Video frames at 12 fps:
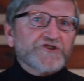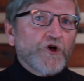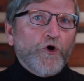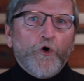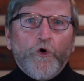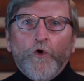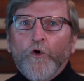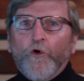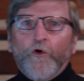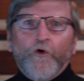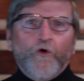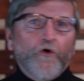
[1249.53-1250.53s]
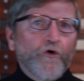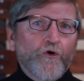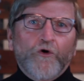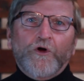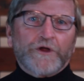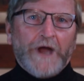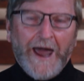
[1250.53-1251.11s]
the whole